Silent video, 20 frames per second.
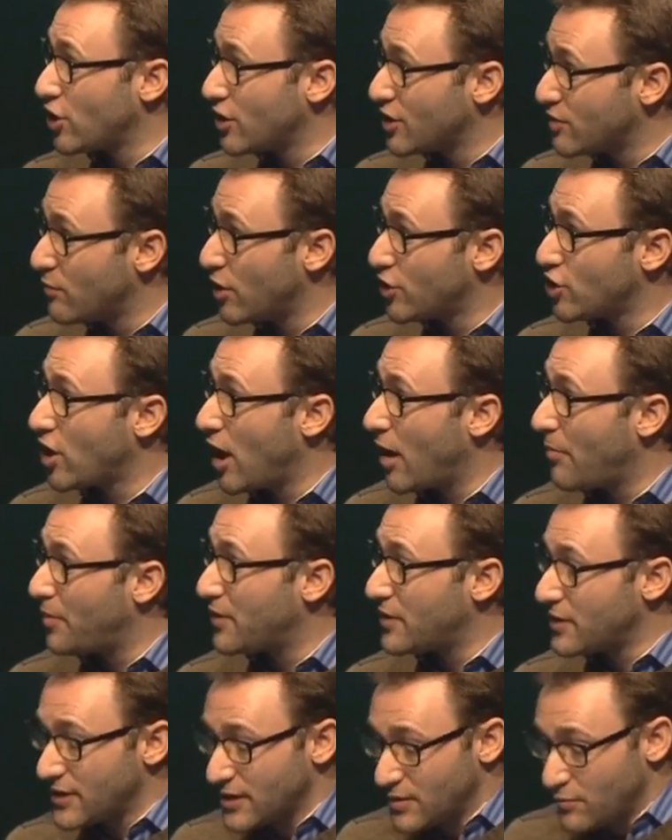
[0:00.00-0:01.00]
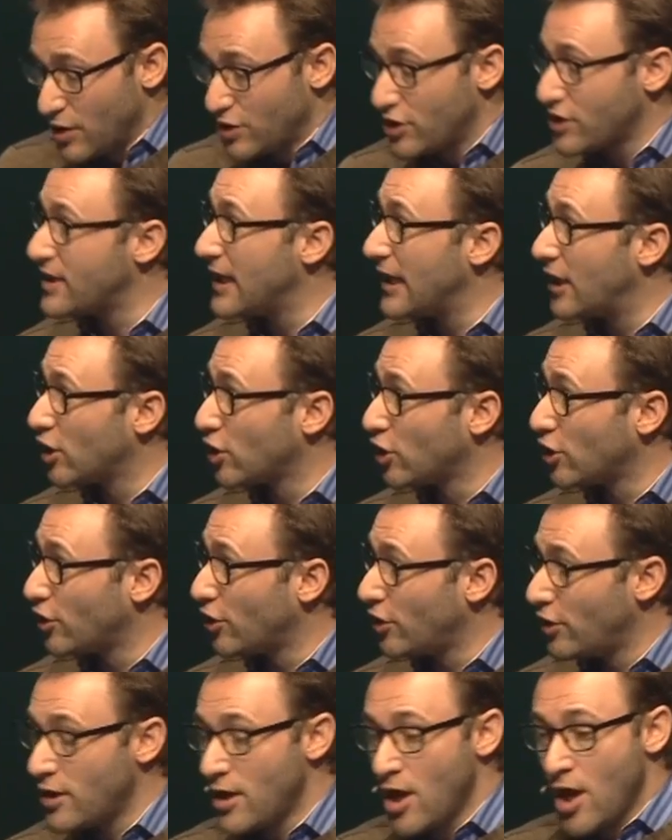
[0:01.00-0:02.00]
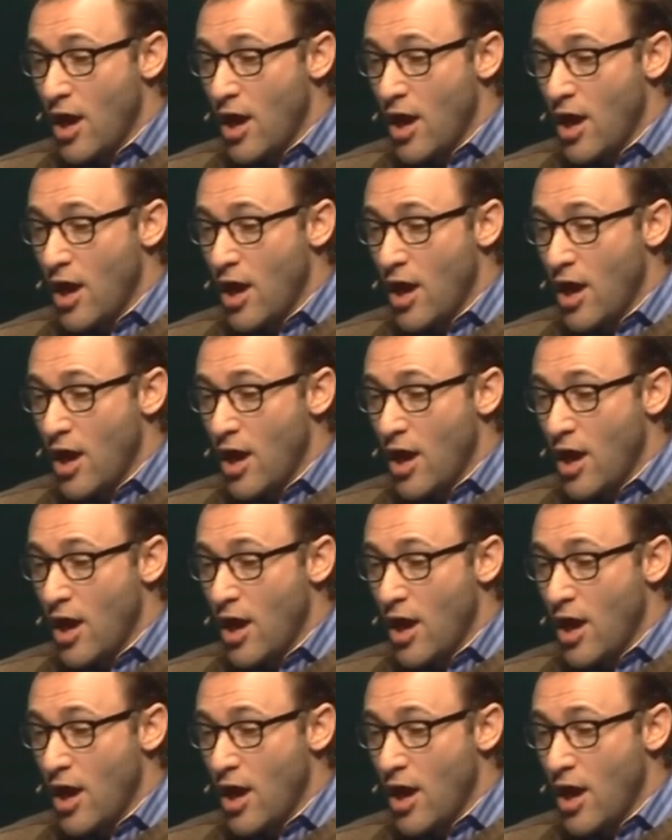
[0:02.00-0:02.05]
as much competence, as much as they can learn,